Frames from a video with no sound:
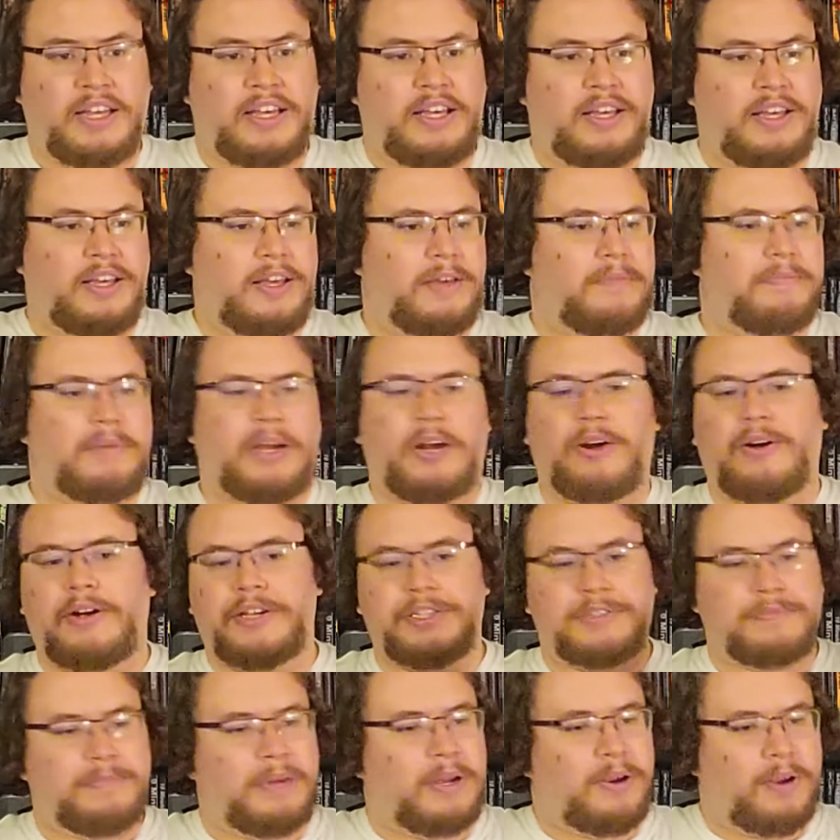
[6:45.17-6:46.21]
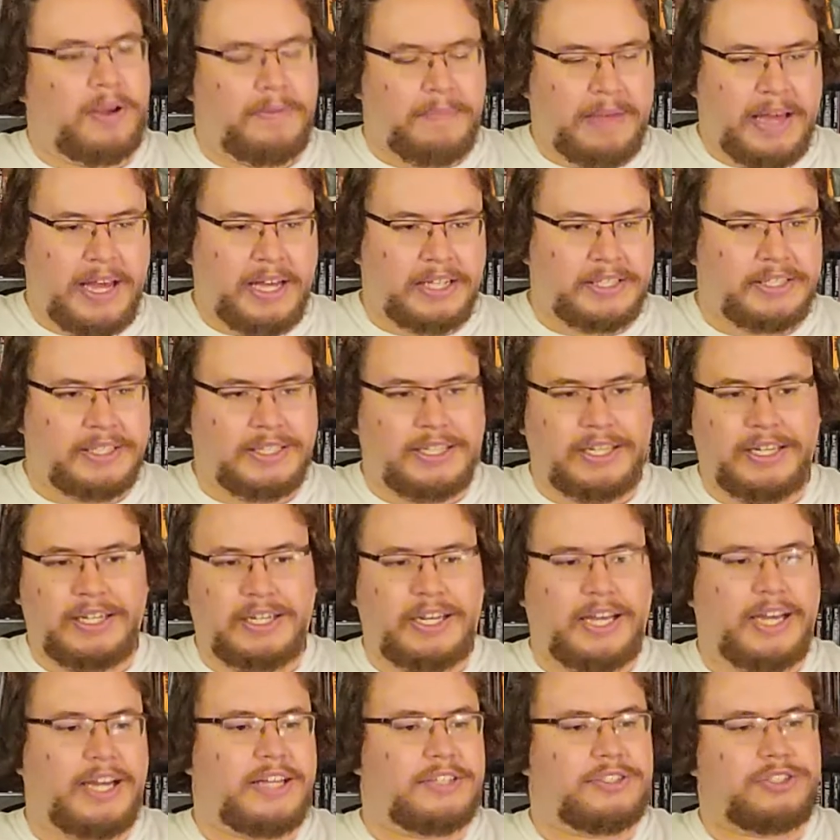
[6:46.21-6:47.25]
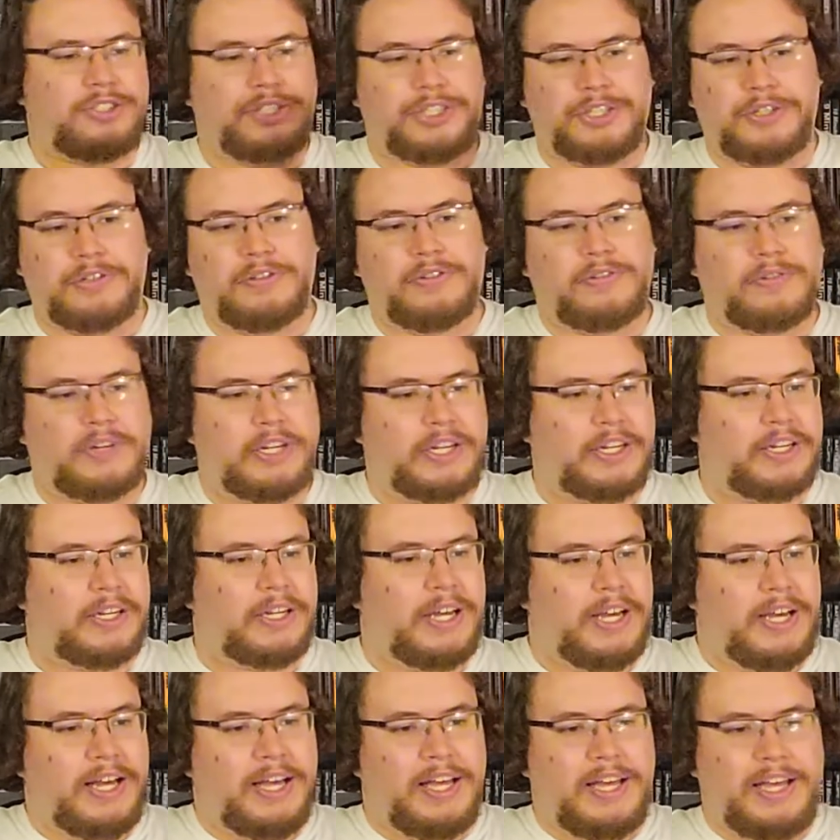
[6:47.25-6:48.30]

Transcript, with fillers: He he marries Mary Magdalene. He has children.